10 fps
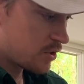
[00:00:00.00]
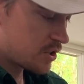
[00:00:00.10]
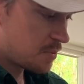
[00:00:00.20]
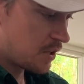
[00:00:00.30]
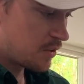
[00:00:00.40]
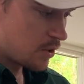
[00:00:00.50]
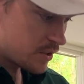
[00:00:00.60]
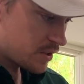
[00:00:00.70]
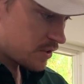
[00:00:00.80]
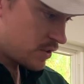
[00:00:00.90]
dispelling
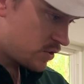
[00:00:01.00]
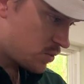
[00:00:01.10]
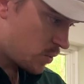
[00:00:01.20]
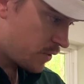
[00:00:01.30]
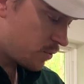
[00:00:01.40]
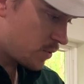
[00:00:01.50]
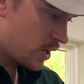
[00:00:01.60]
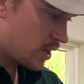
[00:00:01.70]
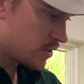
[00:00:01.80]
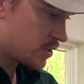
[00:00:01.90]
36 inches away from the
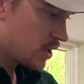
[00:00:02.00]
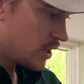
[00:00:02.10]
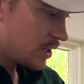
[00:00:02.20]
house.